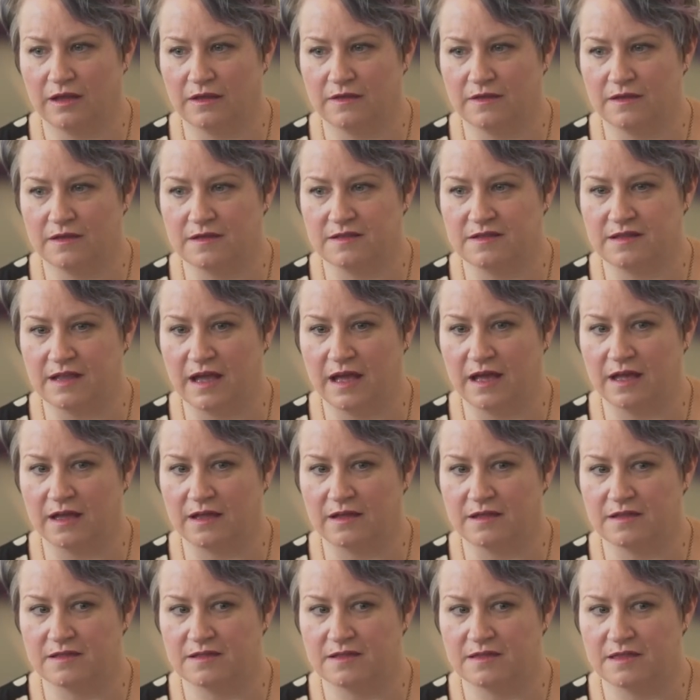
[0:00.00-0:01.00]
these
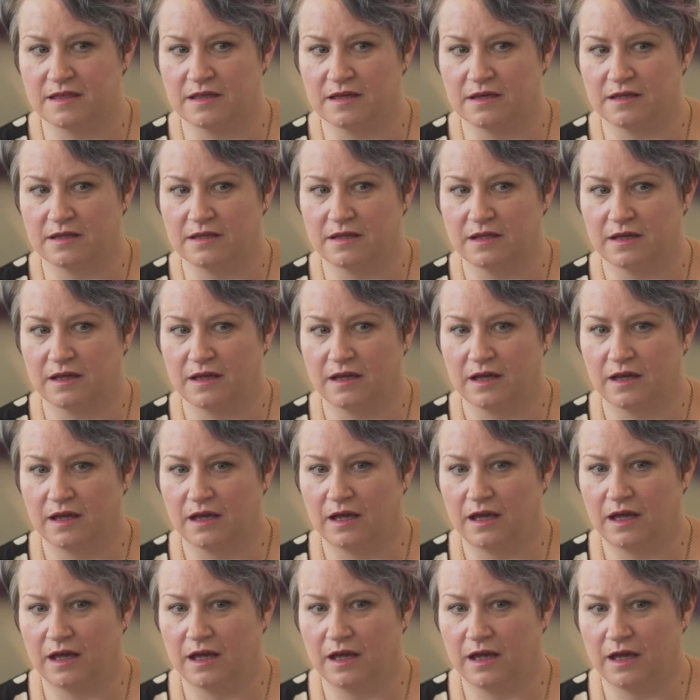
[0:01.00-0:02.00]
days that
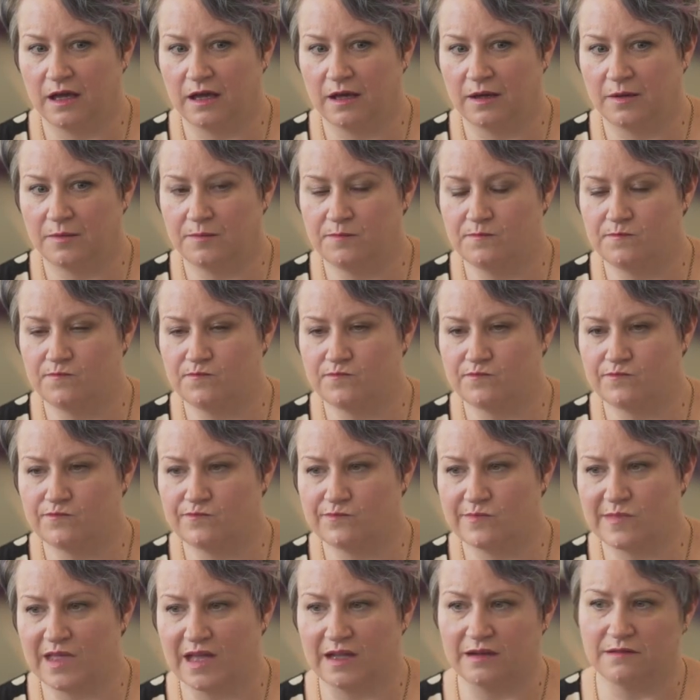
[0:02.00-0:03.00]

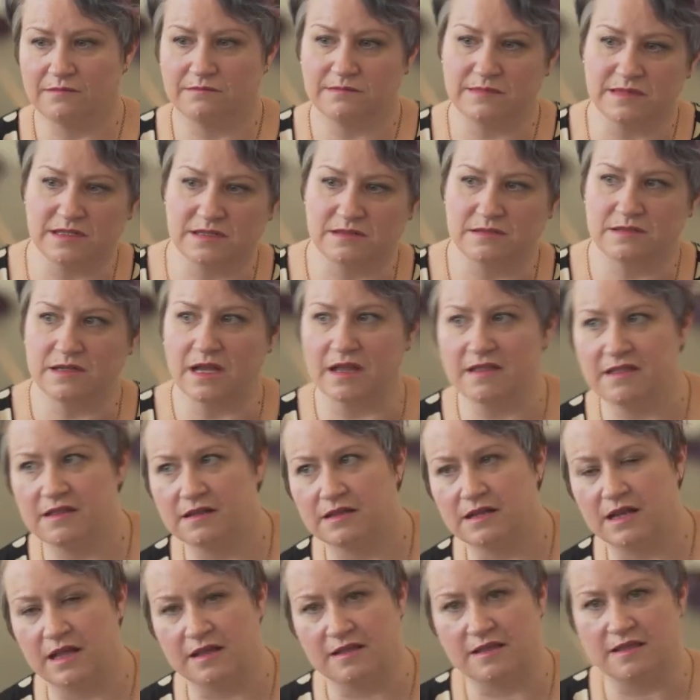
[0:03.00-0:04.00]
that
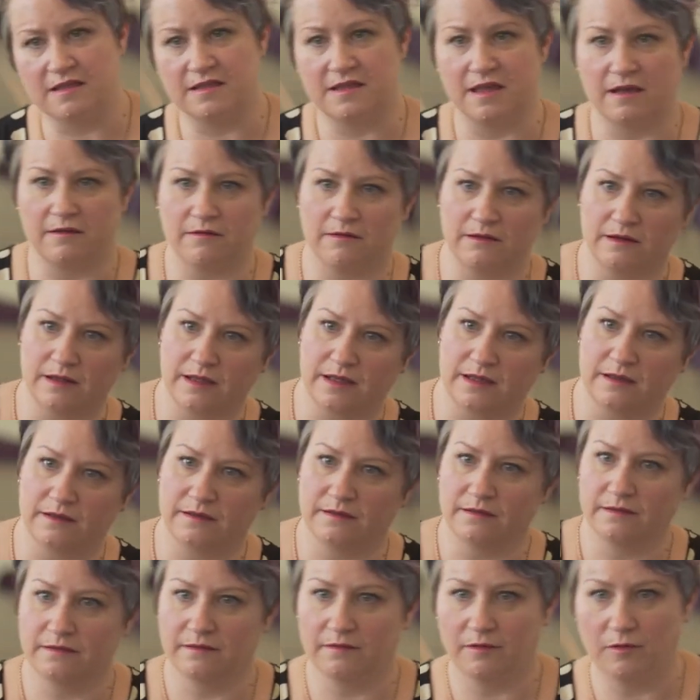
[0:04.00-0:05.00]
doesn't necessarily
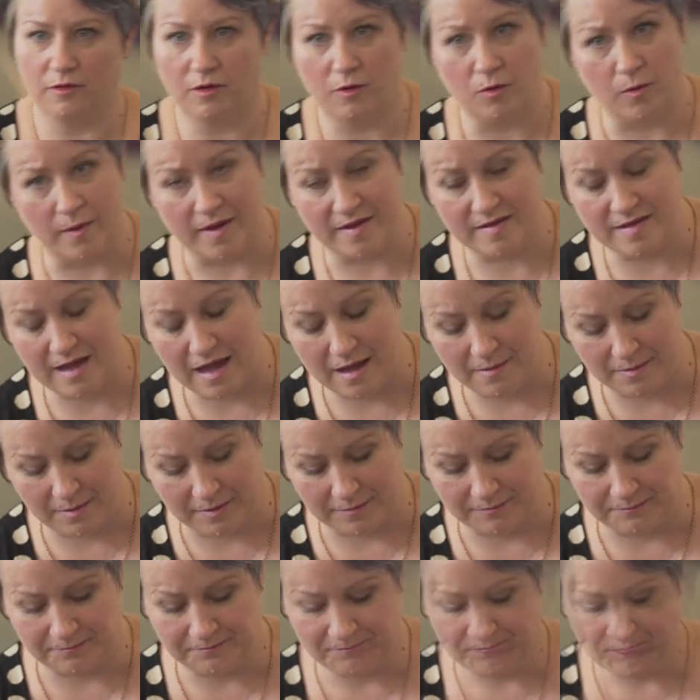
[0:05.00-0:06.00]
always
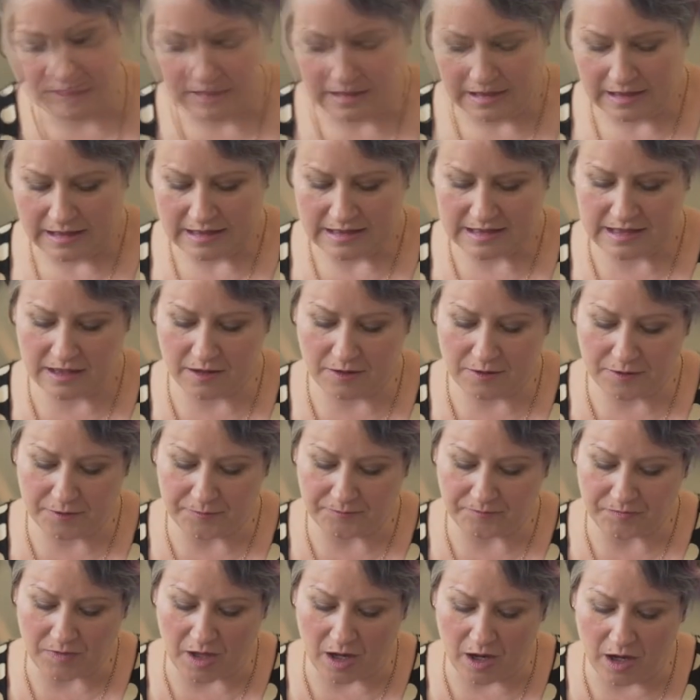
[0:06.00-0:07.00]
happen.
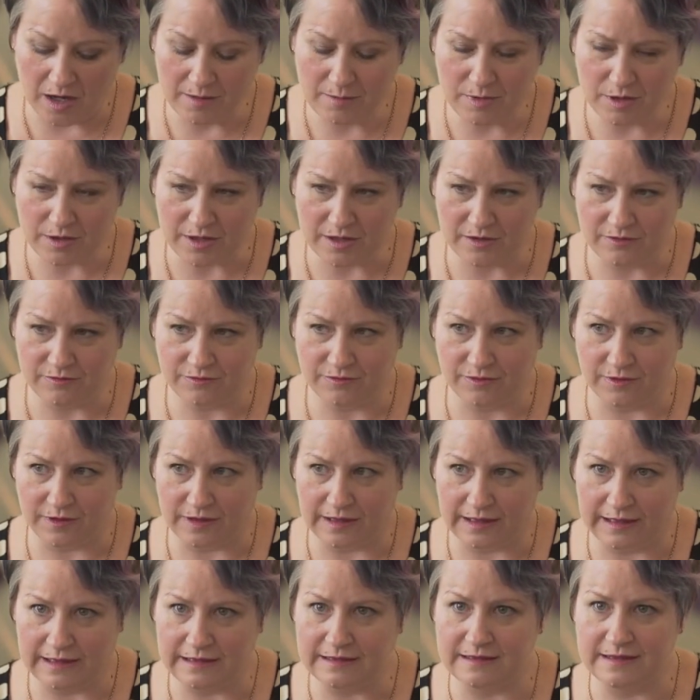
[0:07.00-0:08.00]
So I'm looking for
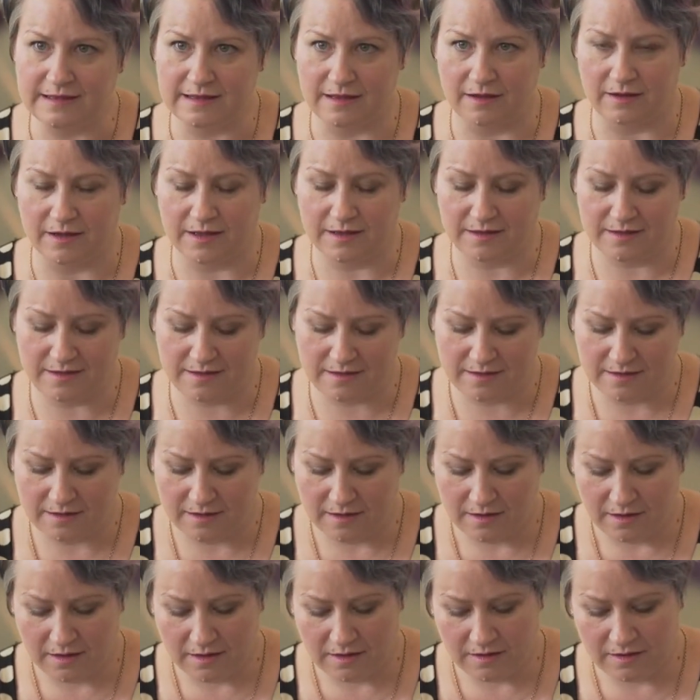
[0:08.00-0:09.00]
insights
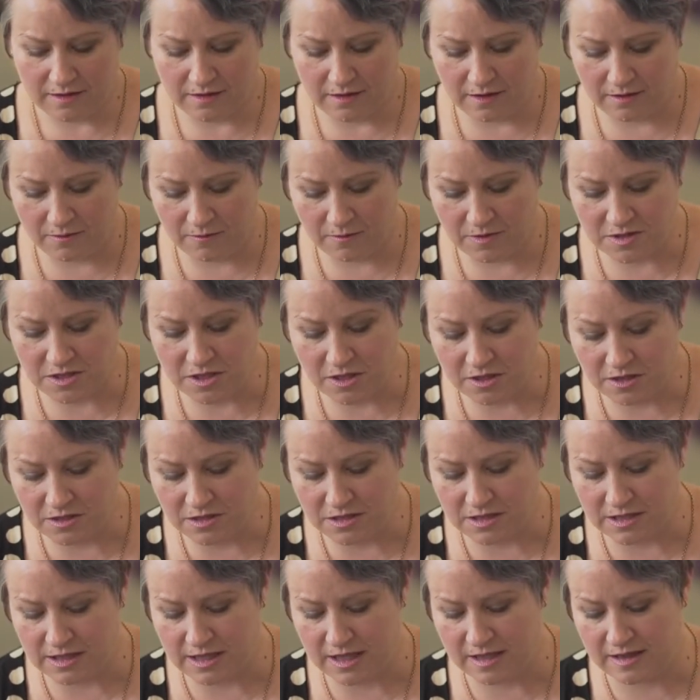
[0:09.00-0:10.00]
that return
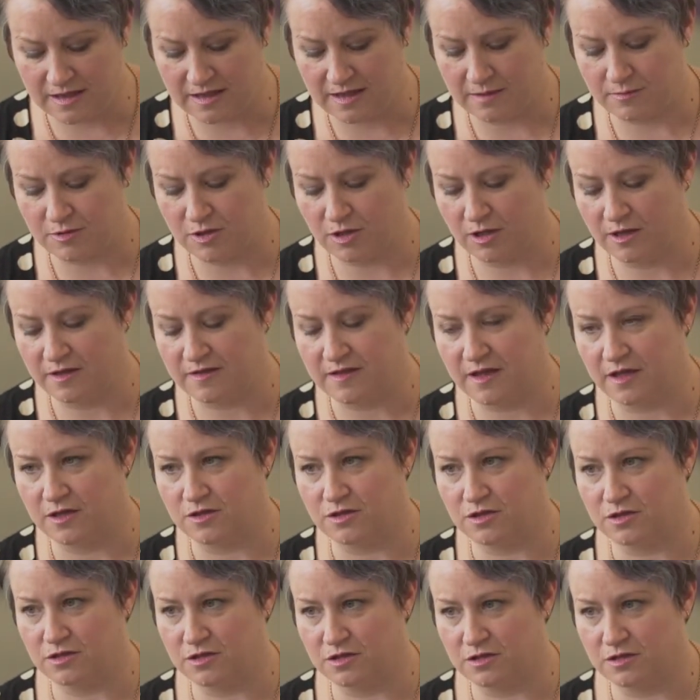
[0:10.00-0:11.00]
to the
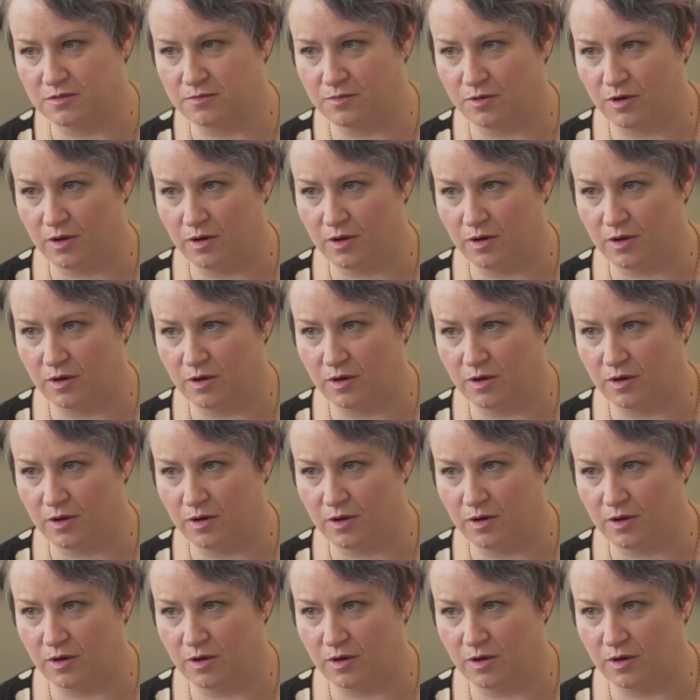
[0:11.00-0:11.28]
conceptualization of